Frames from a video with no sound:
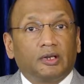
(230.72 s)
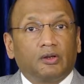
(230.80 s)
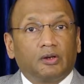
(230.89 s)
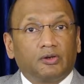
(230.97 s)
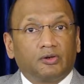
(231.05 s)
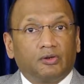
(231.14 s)

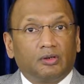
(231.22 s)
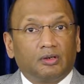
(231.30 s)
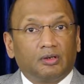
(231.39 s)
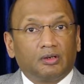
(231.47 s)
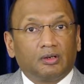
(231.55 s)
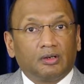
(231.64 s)
control.
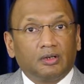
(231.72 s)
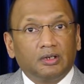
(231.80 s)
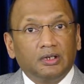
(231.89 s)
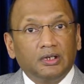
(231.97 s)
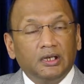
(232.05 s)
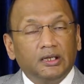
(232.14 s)

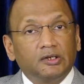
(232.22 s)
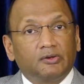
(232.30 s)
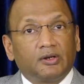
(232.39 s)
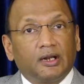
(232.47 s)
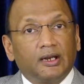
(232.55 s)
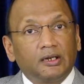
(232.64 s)
Here you're
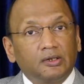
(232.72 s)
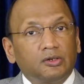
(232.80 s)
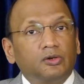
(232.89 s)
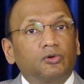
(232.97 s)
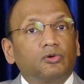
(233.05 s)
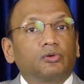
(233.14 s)
trying
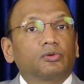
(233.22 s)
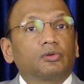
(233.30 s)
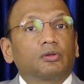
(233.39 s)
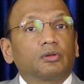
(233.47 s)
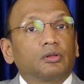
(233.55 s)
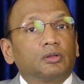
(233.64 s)
to
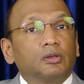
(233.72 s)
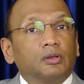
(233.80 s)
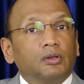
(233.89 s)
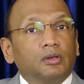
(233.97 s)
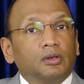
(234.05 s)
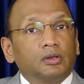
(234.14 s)

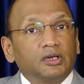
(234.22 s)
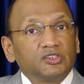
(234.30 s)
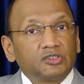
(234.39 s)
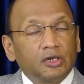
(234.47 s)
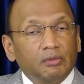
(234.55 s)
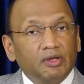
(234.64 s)

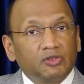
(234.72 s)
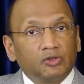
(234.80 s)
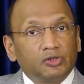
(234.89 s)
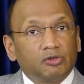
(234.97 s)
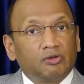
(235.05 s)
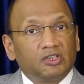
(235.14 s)
disturb a
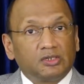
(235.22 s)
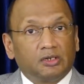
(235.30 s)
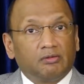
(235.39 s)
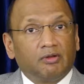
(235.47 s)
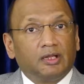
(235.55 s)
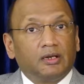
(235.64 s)

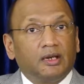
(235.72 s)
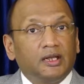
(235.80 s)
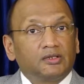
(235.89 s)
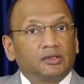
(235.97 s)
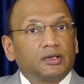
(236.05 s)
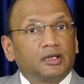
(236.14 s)
situation where
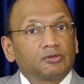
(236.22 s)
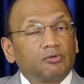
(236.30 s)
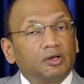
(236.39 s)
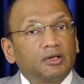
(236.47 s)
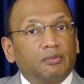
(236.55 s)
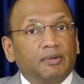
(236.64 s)
nature doesn't
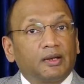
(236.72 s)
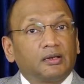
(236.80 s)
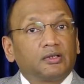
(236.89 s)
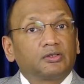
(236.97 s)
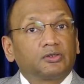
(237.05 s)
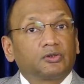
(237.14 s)
want the
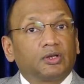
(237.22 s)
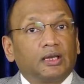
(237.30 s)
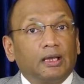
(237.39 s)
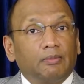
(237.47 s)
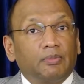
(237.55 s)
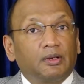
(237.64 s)
pregnancy to
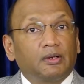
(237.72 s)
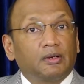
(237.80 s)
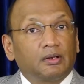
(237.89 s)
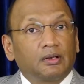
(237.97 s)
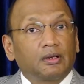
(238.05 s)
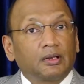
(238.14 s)
happen,
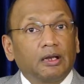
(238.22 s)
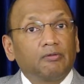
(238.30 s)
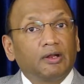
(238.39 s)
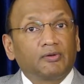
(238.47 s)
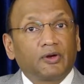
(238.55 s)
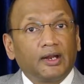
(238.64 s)
and
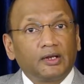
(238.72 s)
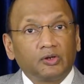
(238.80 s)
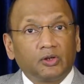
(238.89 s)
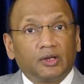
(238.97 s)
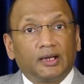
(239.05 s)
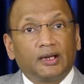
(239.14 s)
we are trying to
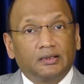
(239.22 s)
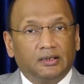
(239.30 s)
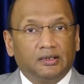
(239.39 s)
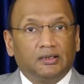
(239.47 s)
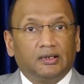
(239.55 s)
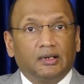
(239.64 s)
correct
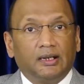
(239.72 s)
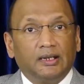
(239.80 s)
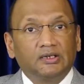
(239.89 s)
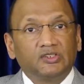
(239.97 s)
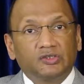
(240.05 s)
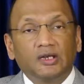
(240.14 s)
it,
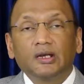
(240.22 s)
and still